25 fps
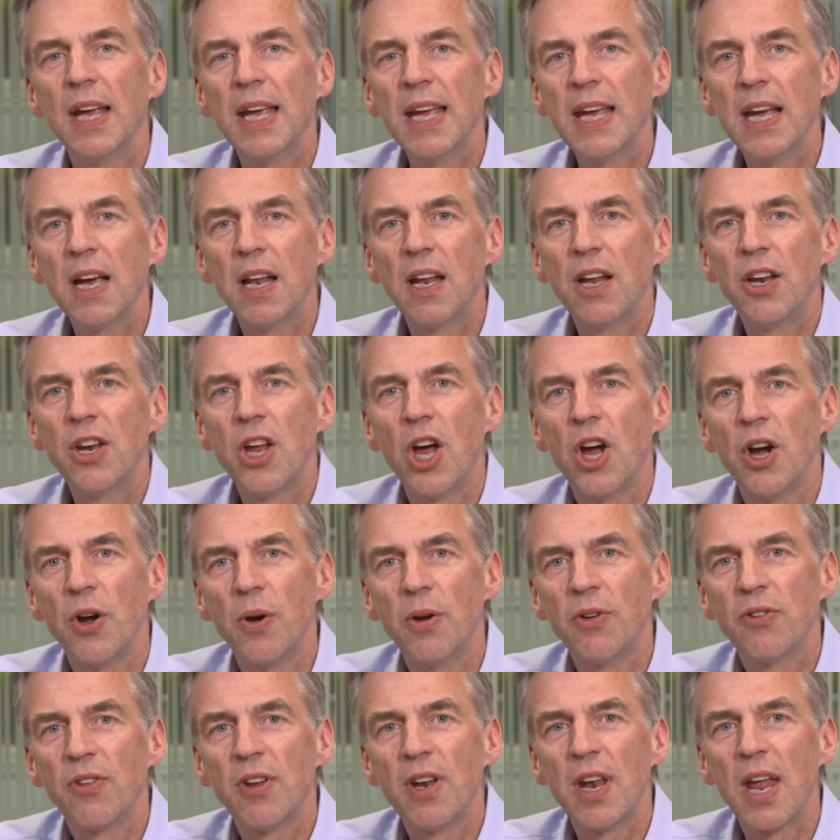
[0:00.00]
ELNO
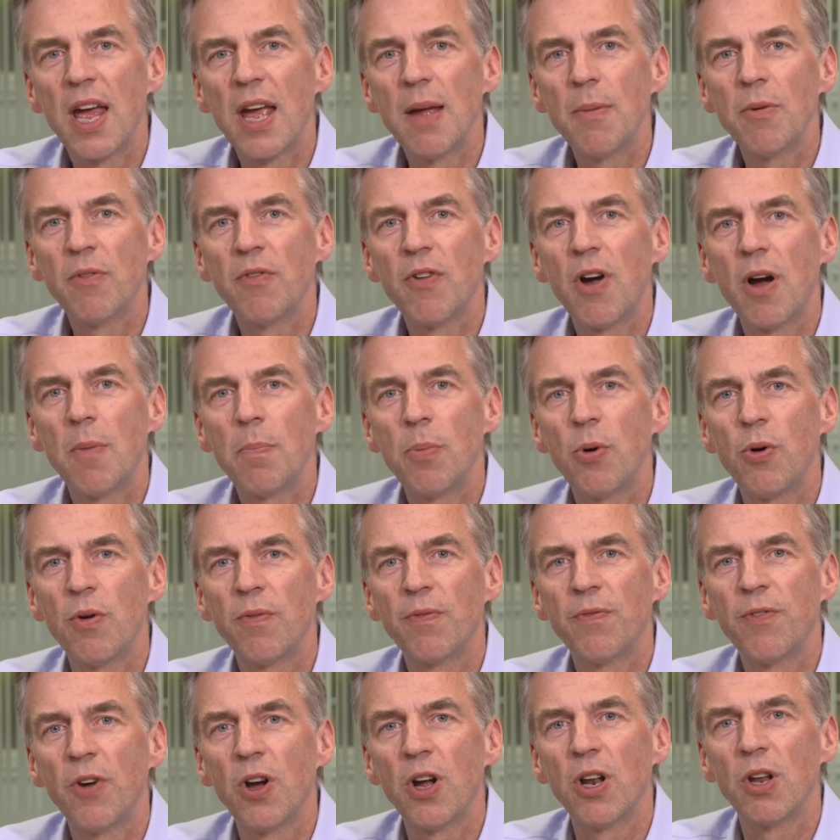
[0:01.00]
is the name of our
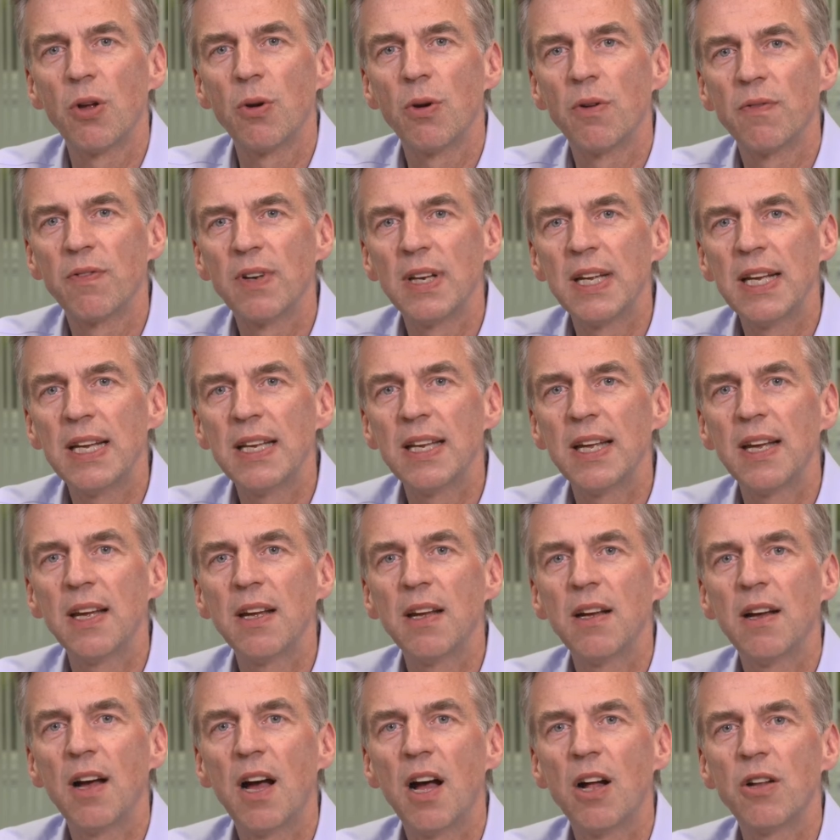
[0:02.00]
portfolio of
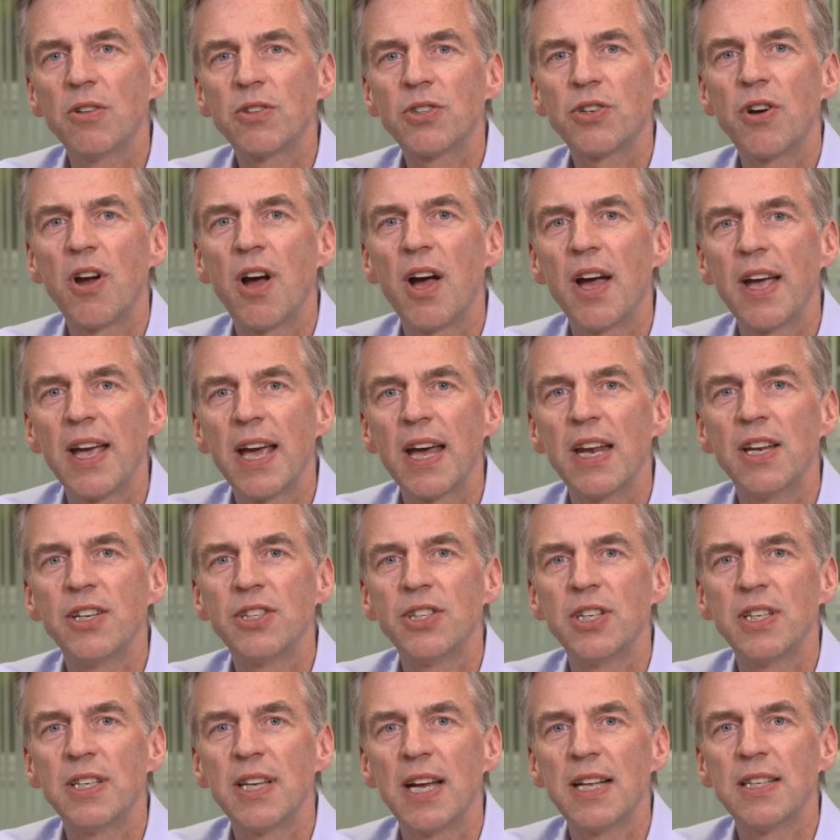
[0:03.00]
leading ultra-high
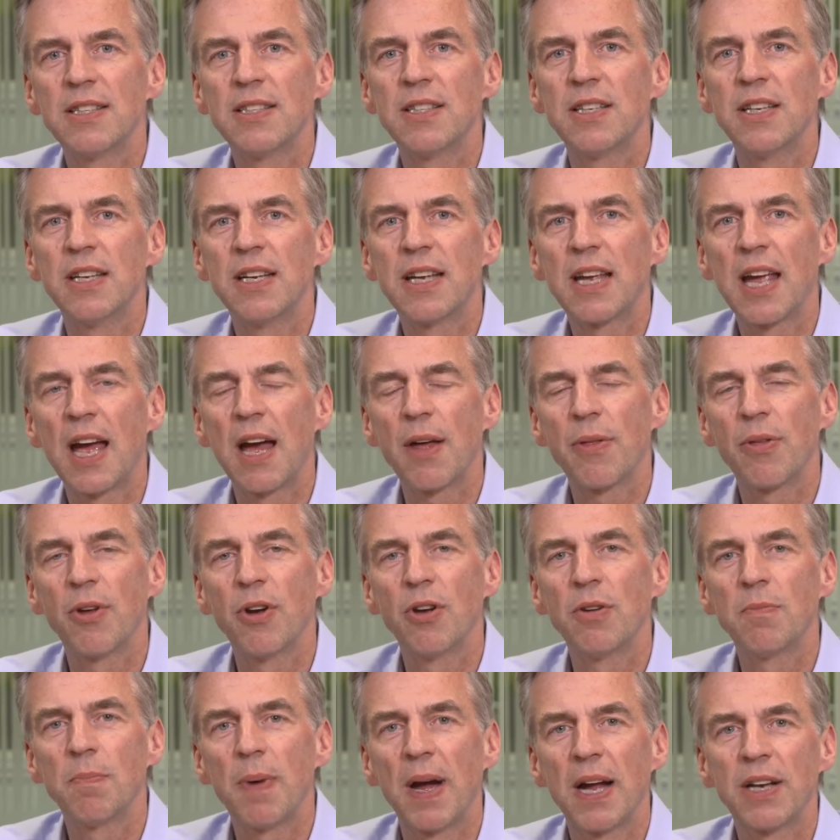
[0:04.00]
energy density
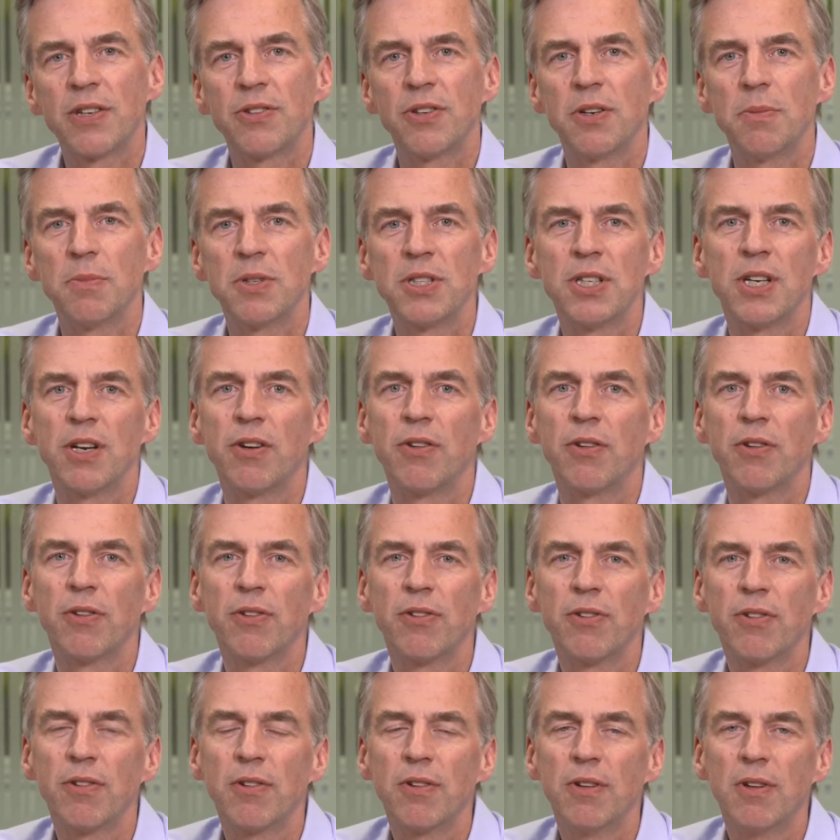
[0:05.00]
cathode battery
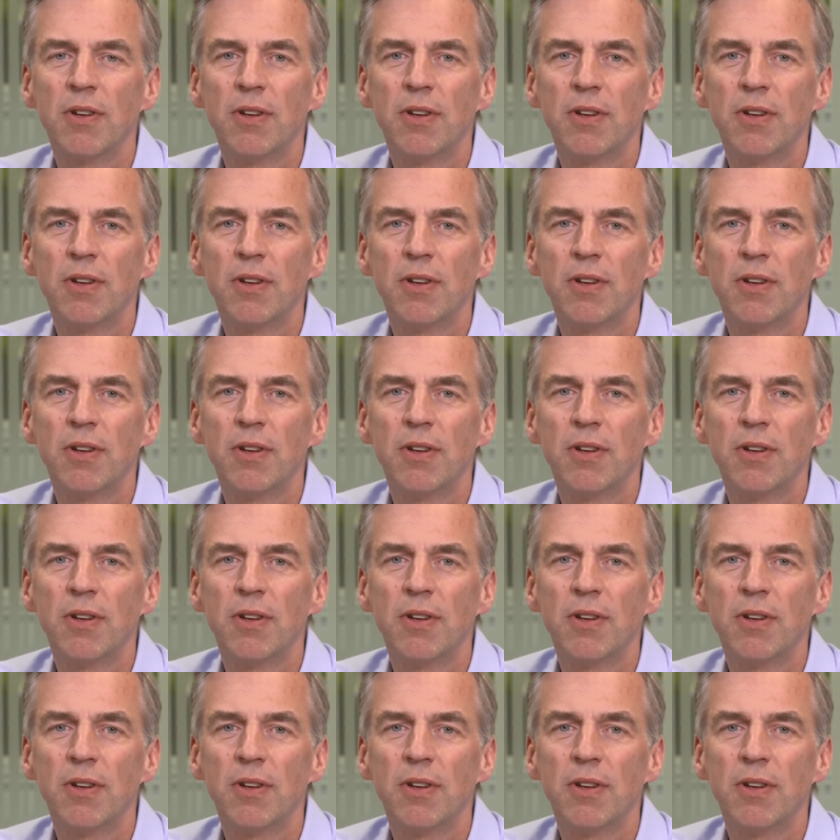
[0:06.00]
materials.